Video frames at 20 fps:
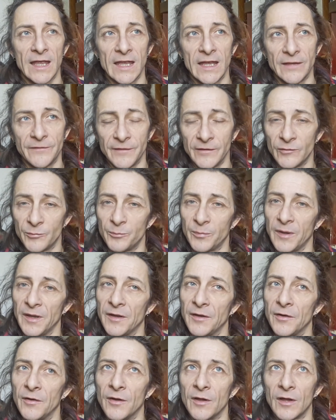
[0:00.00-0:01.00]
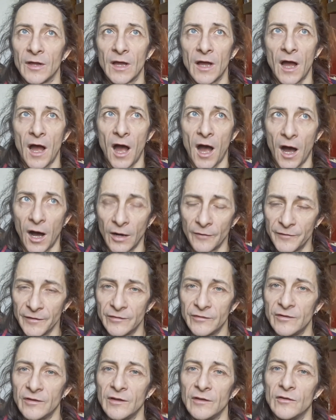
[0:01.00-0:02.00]
if it's been
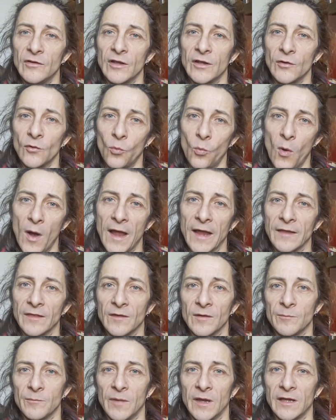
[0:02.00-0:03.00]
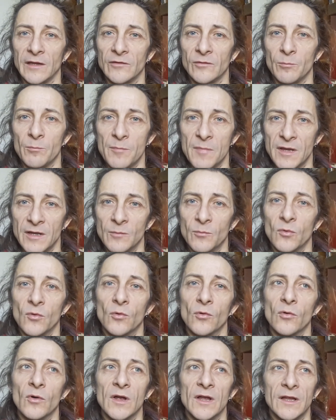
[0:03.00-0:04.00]
harvested in a way that makes
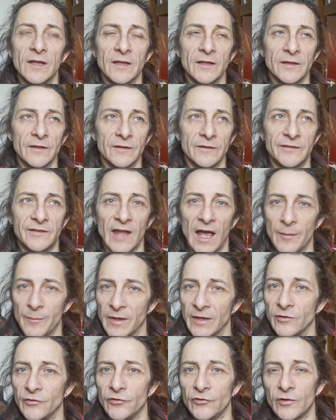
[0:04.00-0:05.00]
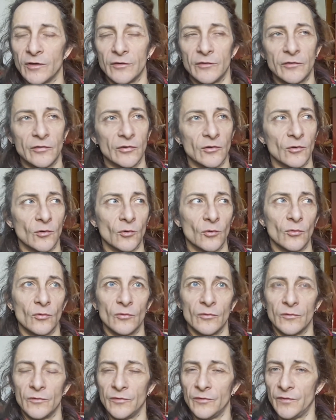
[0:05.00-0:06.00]
minimal damage to
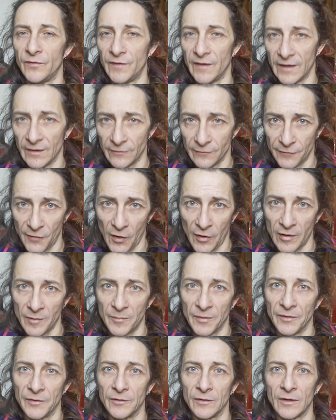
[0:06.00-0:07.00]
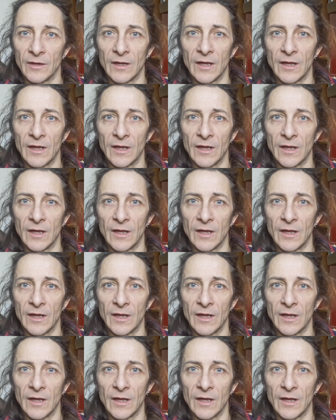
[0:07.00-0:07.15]
the environment